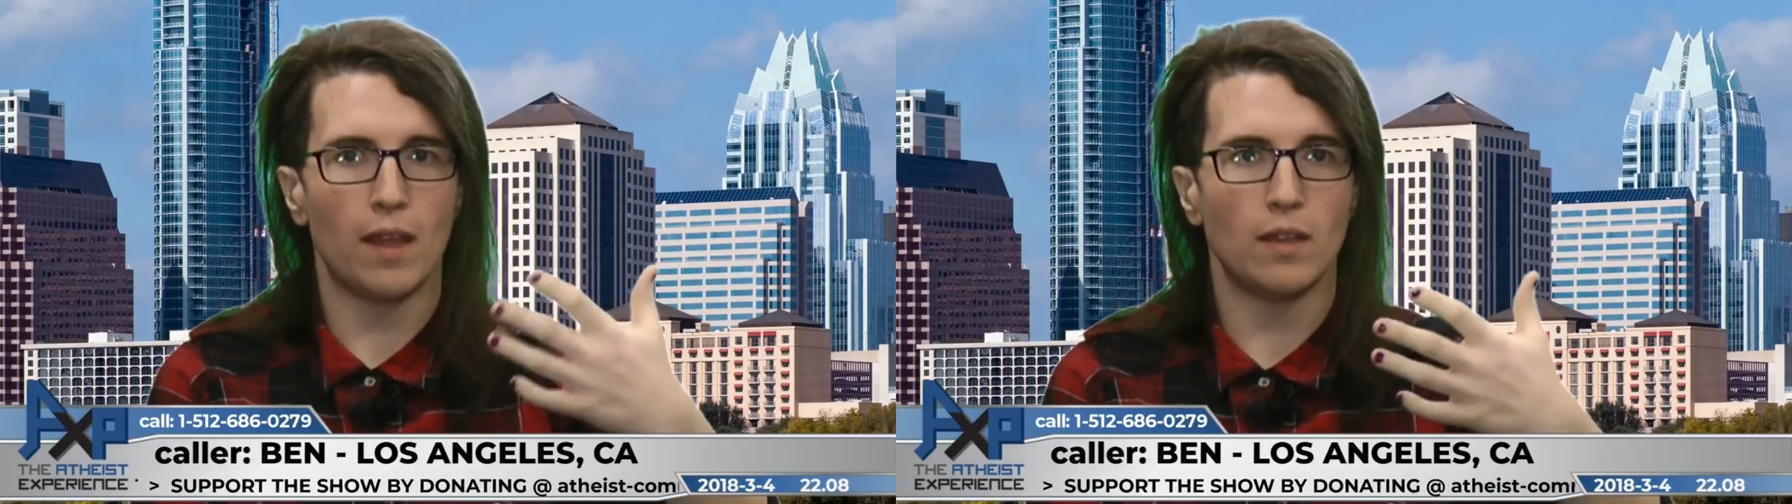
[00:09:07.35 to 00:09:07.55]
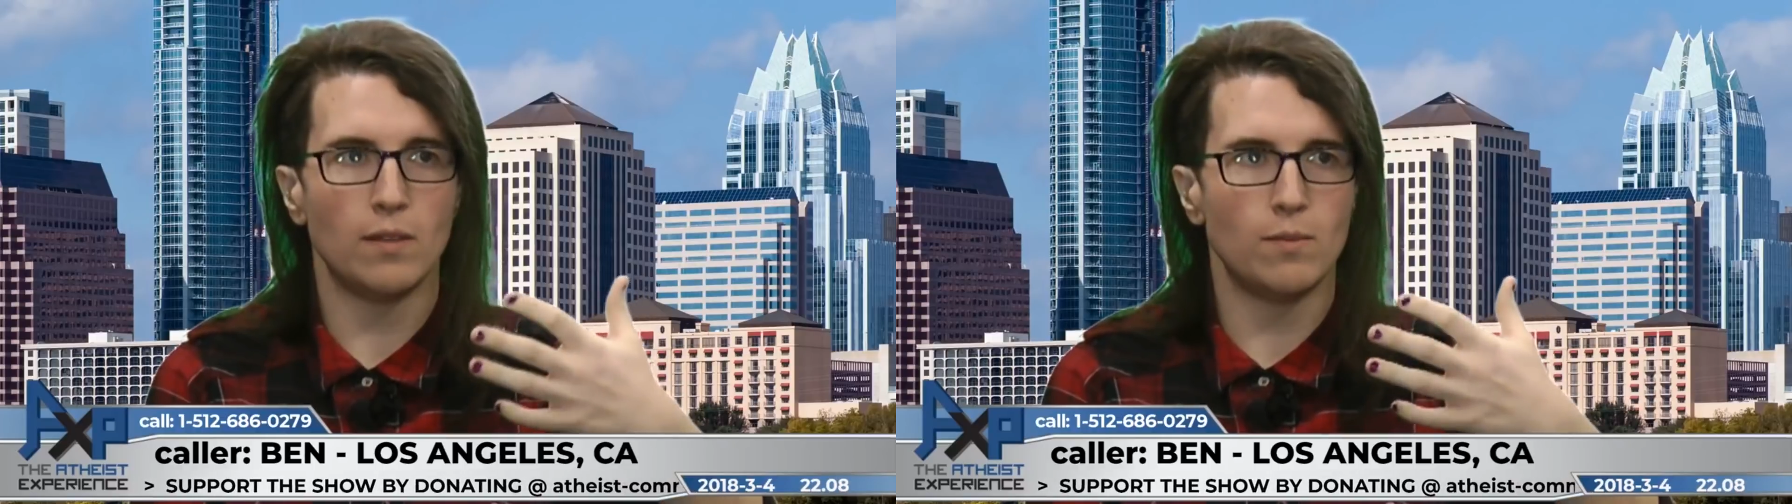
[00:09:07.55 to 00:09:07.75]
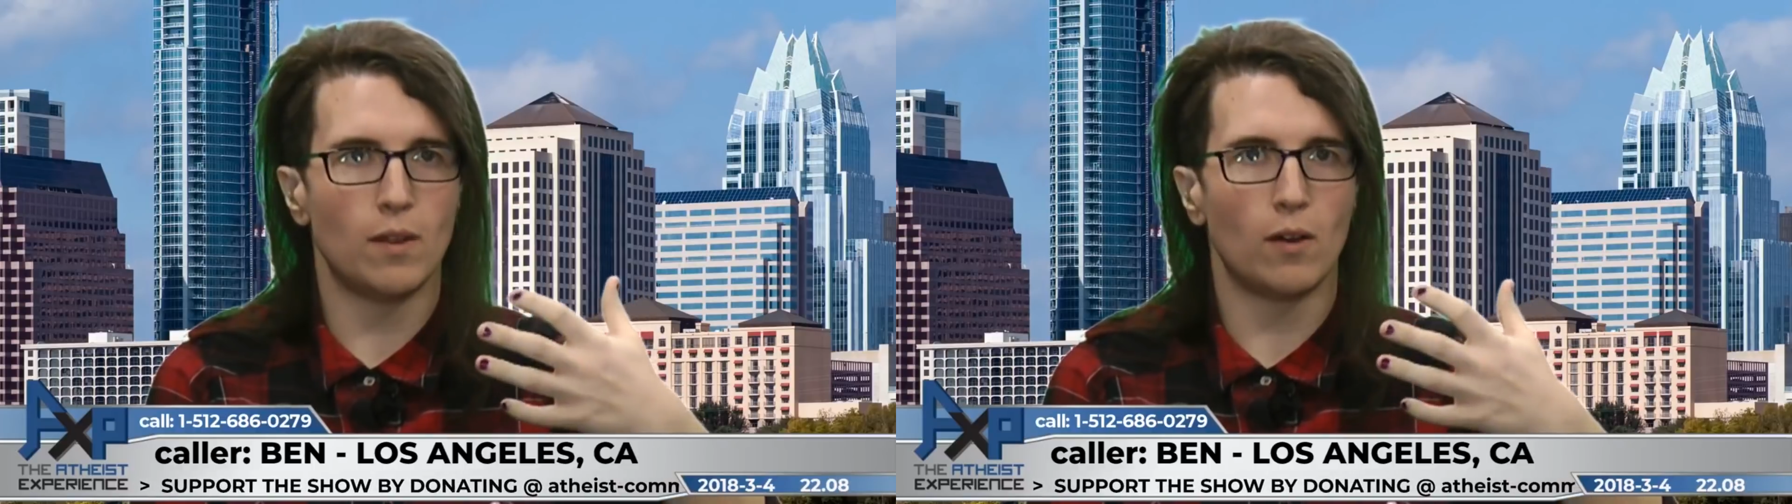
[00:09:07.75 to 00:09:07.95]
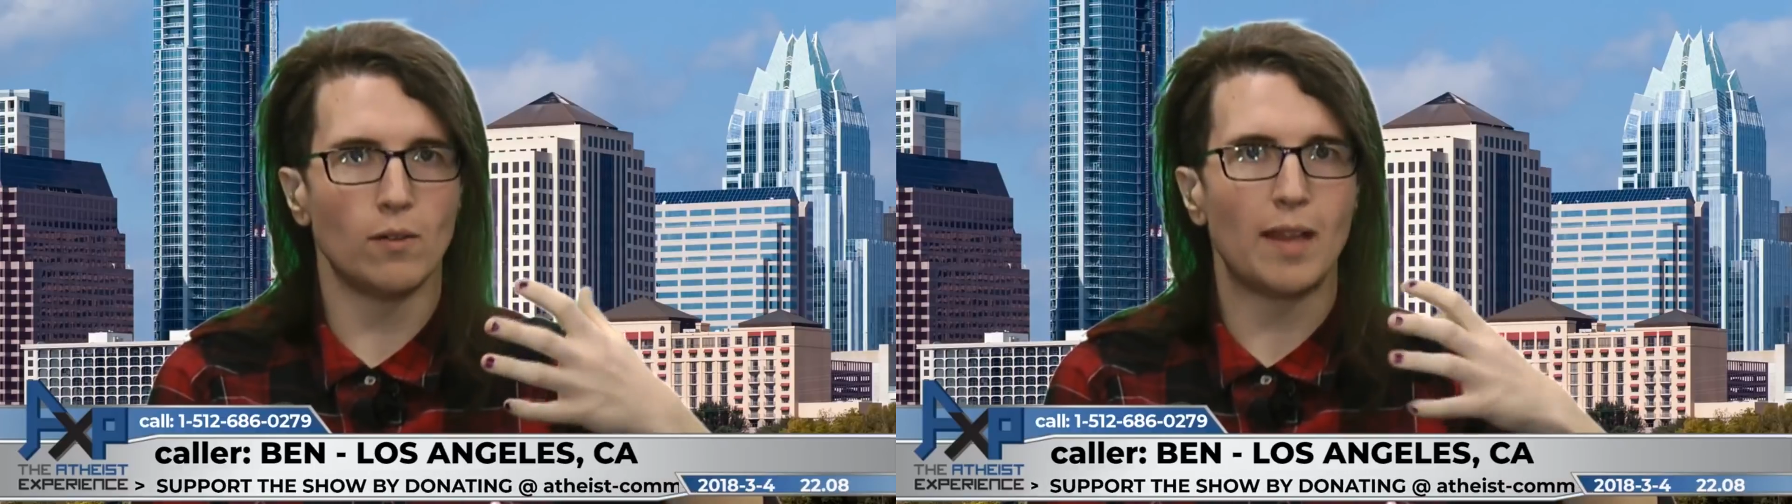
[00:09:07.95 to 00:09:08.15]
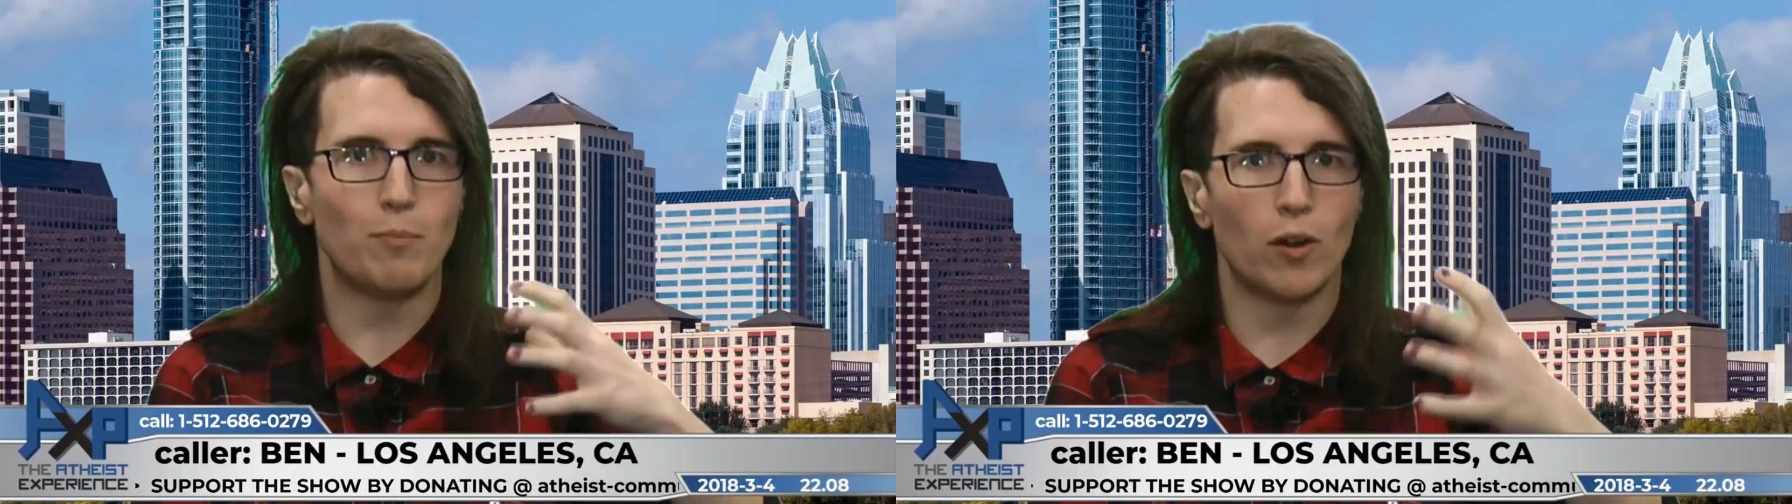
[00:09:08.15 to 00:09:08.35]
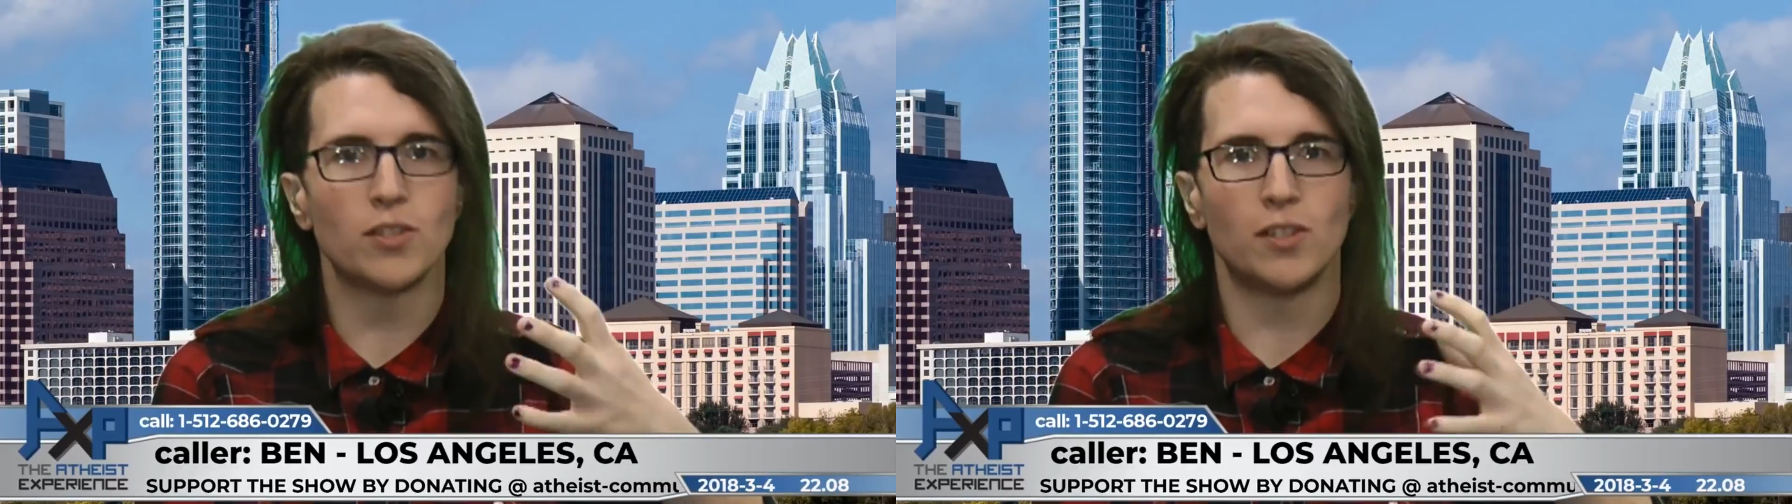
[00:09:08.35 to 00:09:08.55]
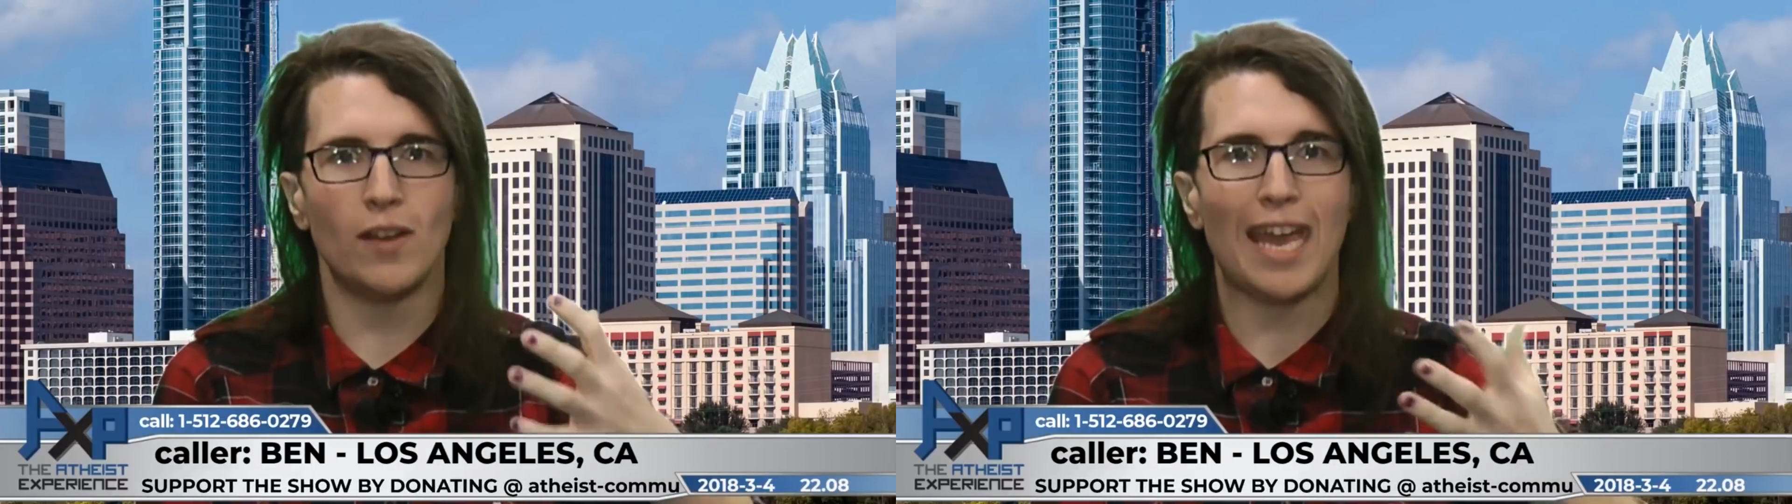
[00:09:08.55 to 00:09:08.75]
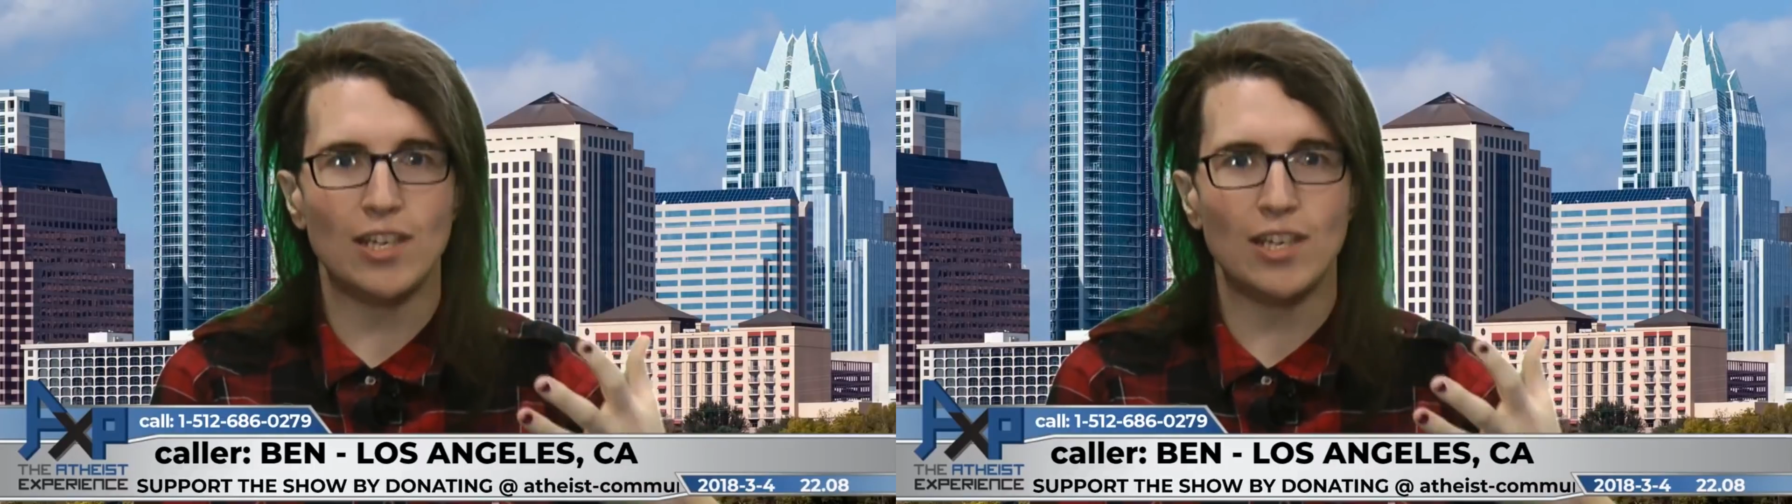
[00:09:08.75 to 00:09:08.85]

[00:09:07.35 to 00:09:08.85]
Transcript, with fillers: uh, our, like, personal